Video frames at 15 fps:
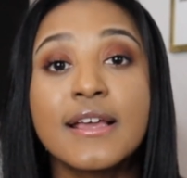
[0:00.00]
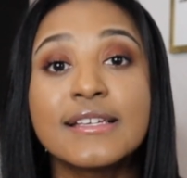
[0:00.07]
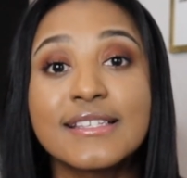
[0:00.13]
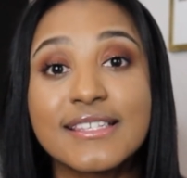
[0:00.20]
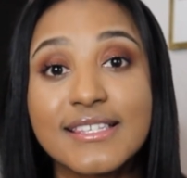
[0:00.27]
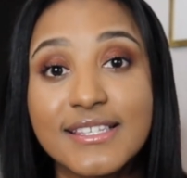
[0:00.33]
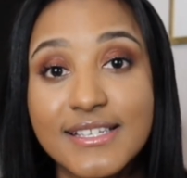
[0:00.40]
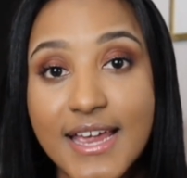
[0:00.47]

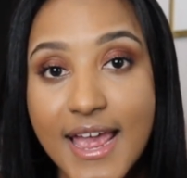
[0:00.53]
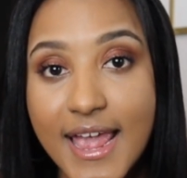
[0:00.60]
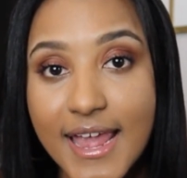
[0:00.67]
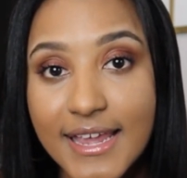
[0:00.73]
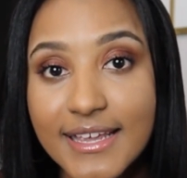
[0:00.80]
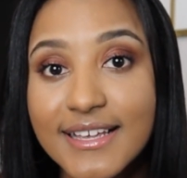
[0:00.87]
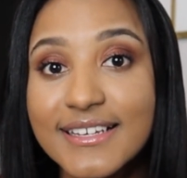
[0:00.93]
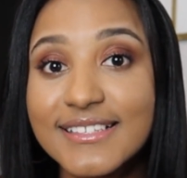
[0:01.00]

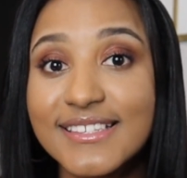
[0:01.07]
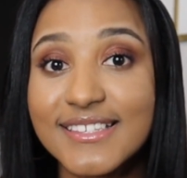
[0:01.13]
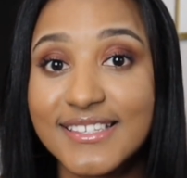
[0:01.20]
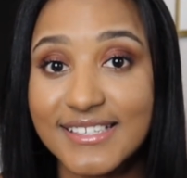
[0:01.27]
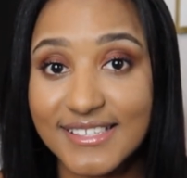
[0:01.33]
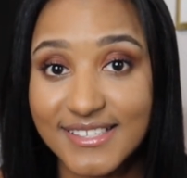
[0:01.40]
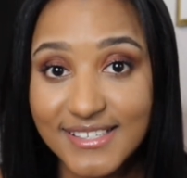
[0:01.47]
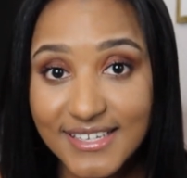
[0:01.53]
Staying
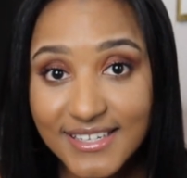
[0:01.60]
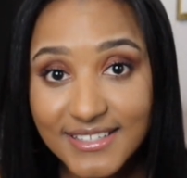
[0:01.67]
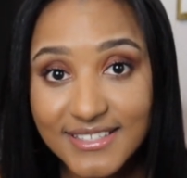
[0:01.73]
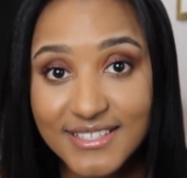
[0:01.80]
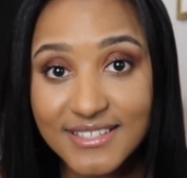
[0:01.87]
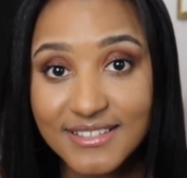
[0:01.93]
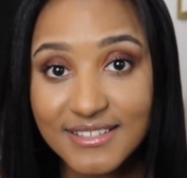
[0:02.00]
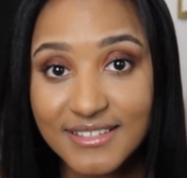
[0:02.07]

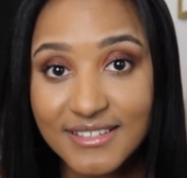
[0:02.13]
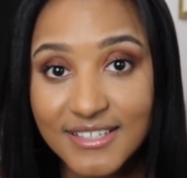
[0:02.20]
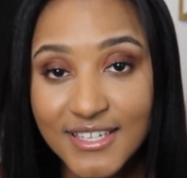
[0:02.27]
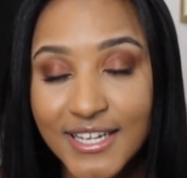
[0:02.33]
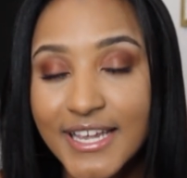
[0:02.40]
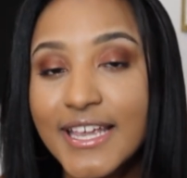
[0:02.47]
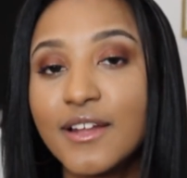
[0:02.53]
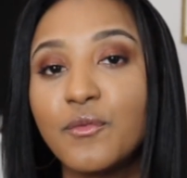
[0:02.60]
consistent
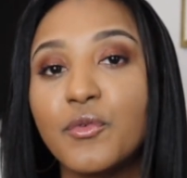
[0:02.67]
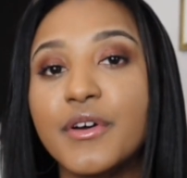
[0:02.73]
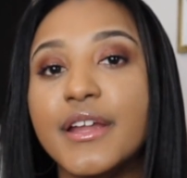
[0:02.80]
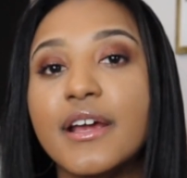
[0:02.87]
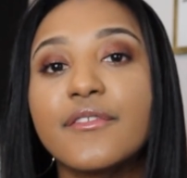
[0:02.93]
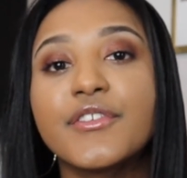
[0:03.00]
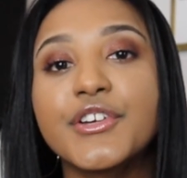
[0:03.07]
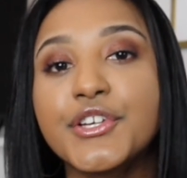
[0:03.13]
in
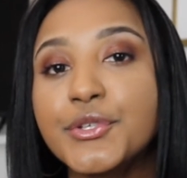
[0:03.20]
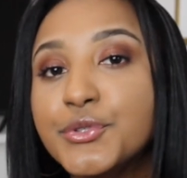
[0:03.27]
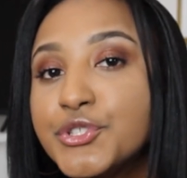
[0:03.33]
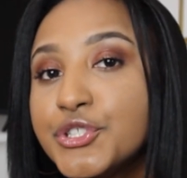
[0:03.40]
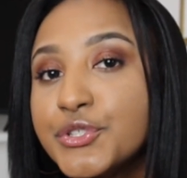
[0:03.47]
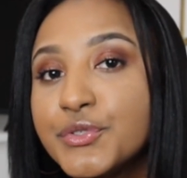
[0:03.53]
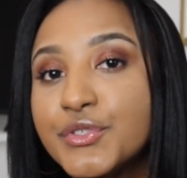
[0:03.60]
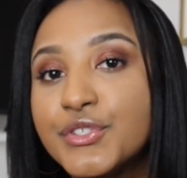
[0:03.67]
whatever you
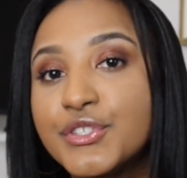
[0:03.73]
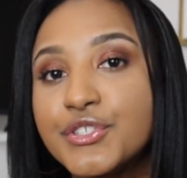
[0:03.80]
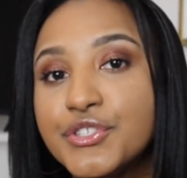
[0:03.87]
choose to